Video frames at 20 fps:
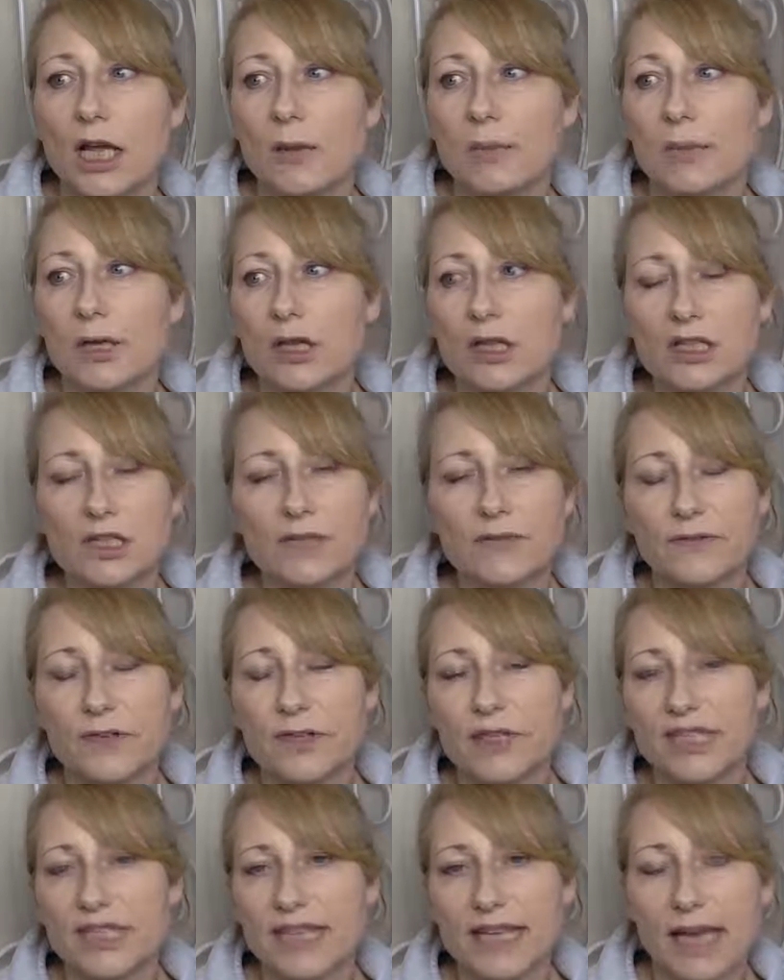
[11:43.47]
Because the
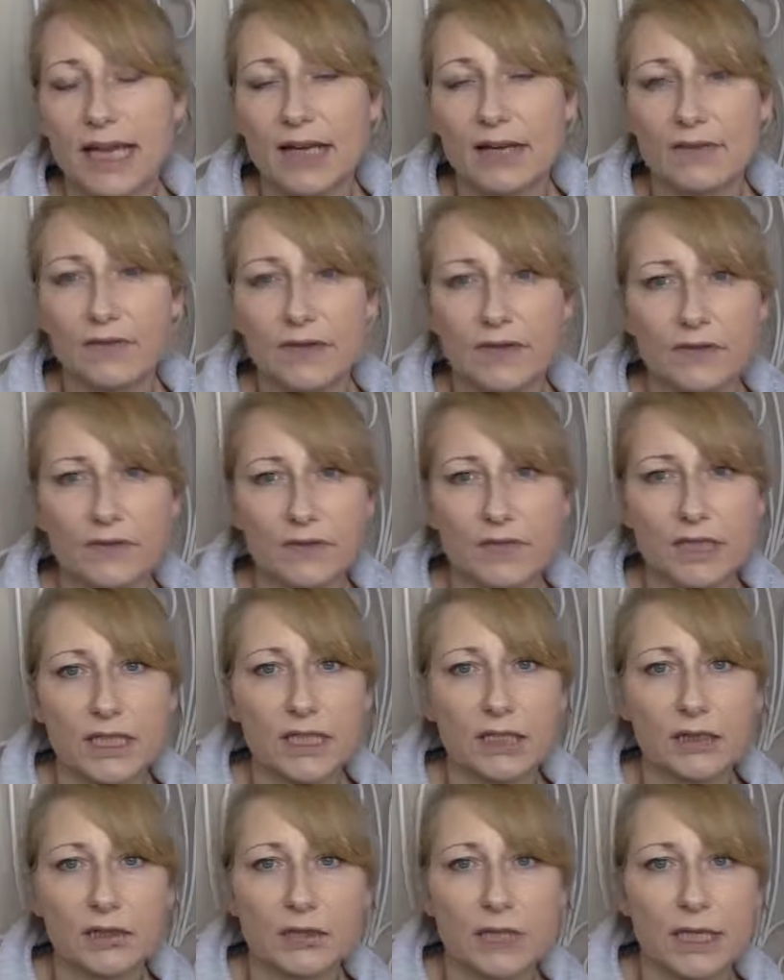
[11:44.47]
first 10,
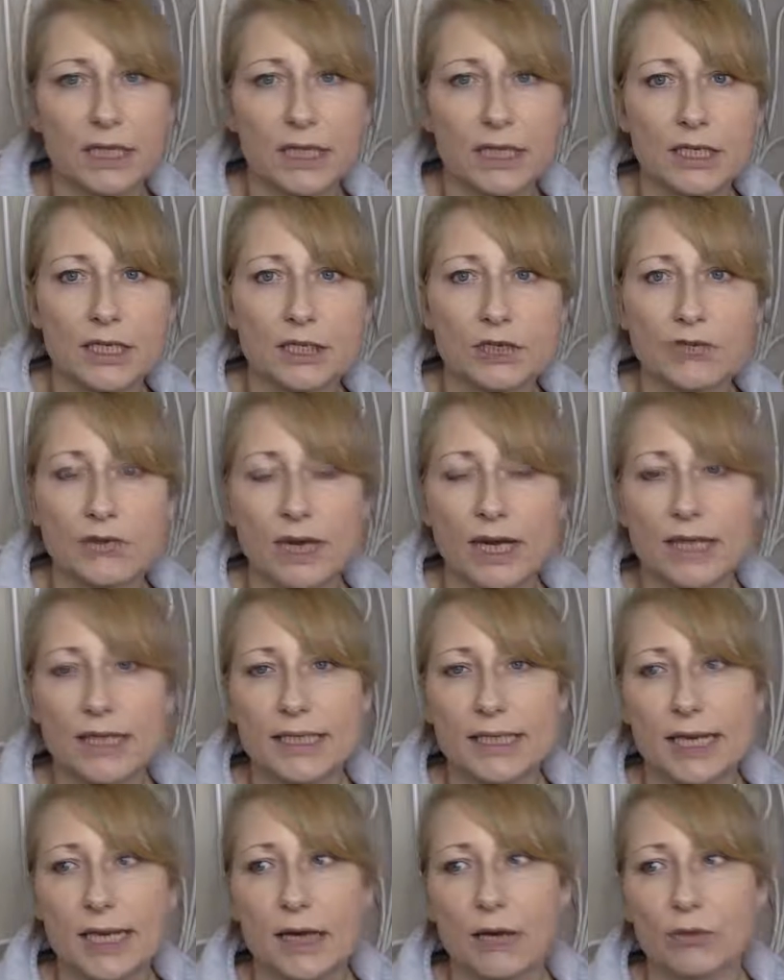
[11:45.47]
15 things you write
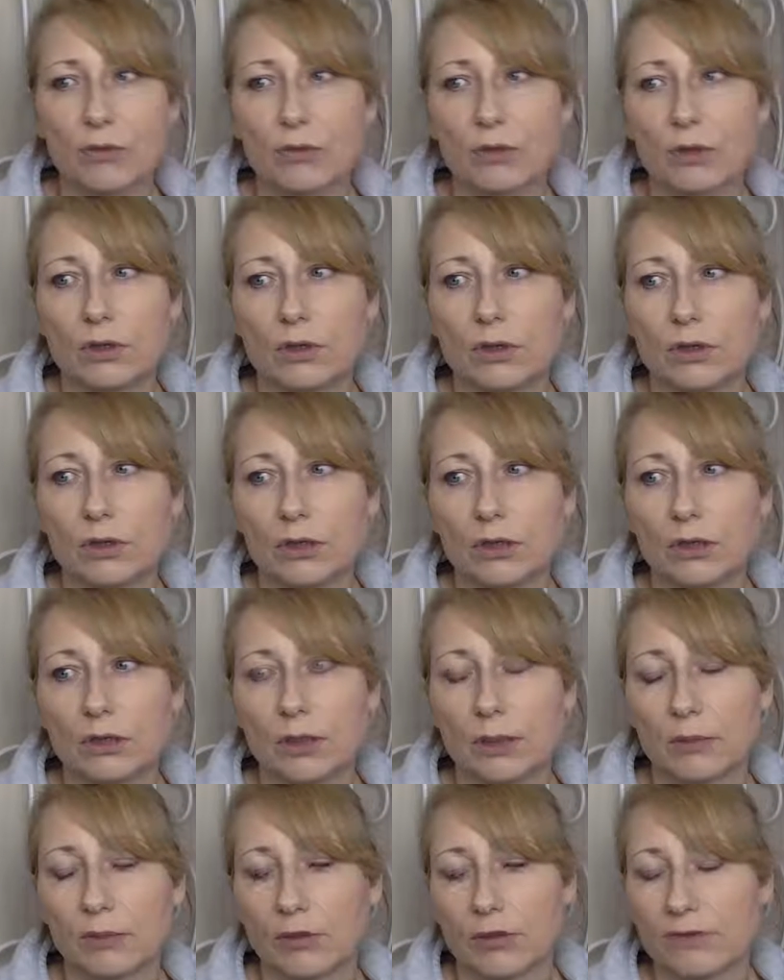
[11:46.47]
down, you know,
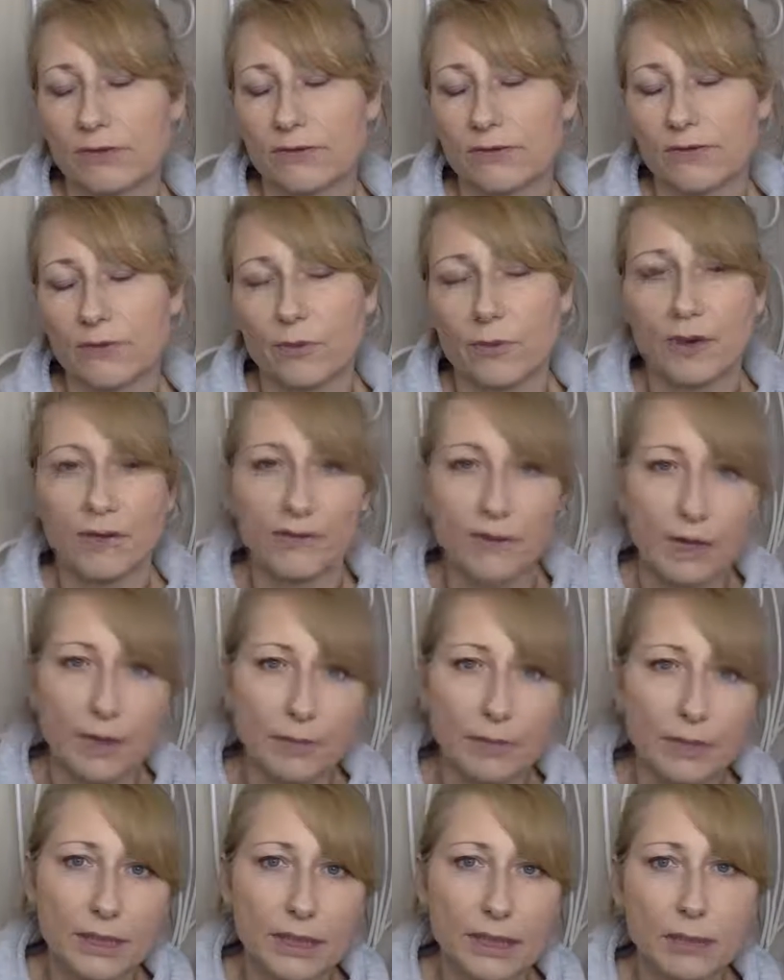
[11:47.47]
I'm grateful for my
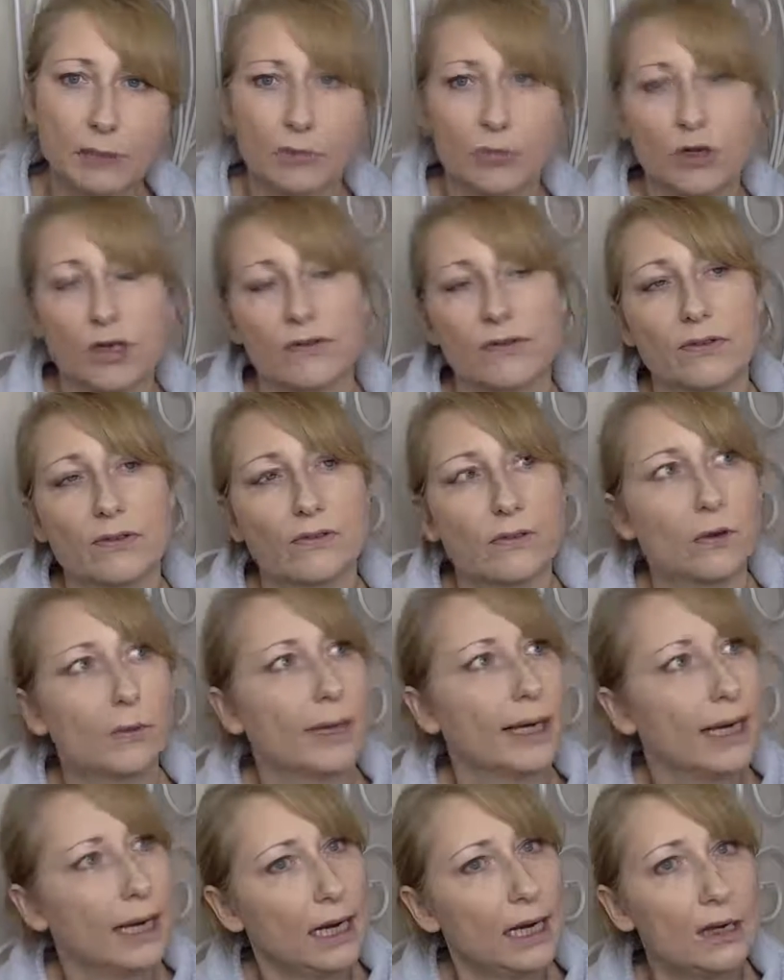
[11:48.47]
family, I'm grateful for my
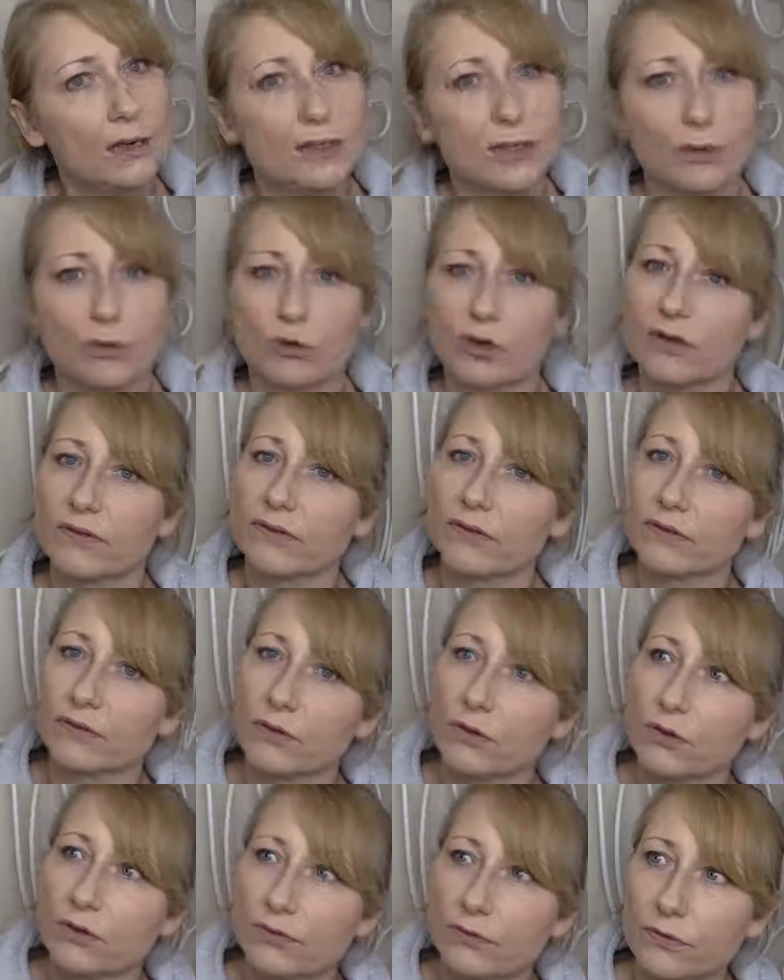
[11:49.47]
house, I'm grateful
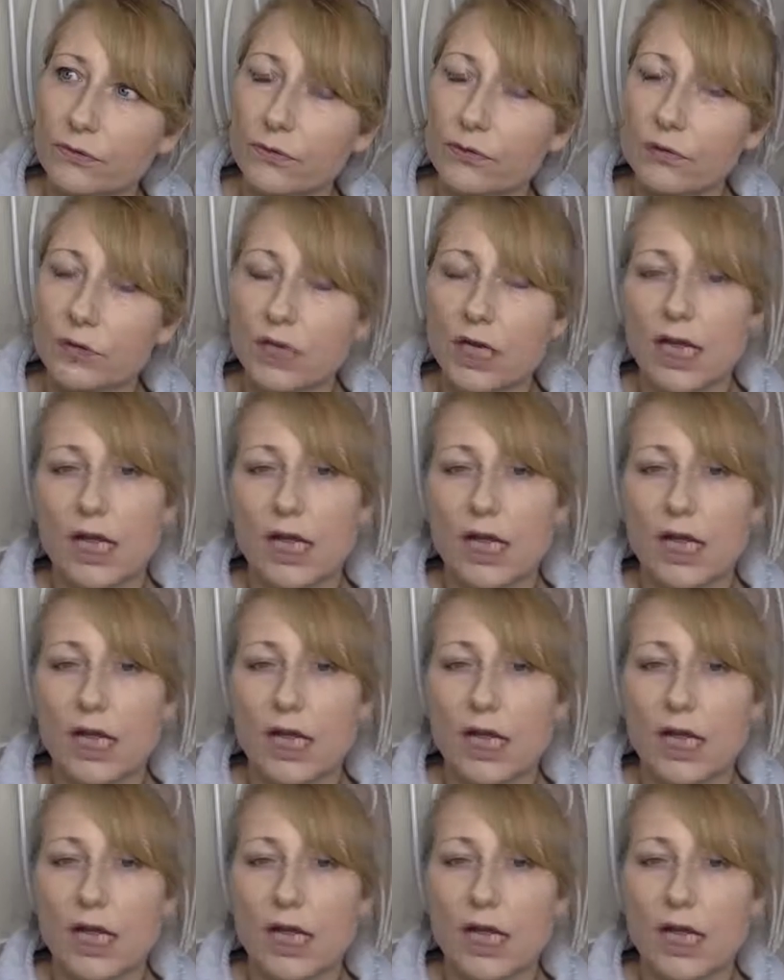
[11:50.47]
for the food,